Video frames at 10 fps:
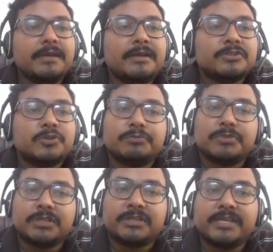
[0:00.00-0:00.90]
So
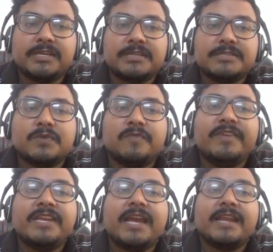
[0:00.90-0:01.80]
the thing is we
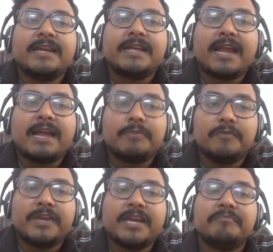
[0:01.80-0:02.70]
can
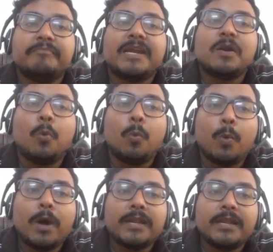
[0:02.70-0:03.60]
pick
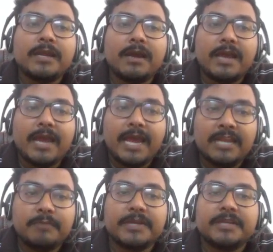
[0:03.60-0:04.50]
one
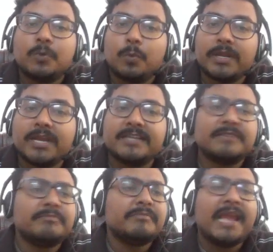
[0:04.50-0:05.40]
element, one
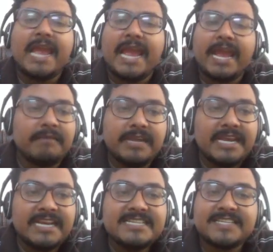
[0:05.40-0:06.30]
item,
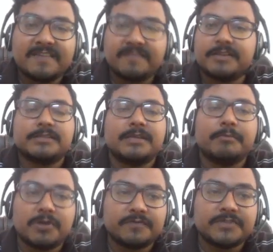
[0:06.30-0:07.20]
indefinite number
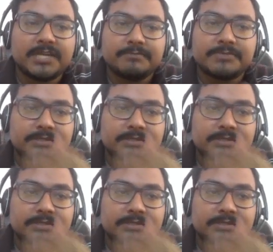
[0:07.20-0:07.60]
of times,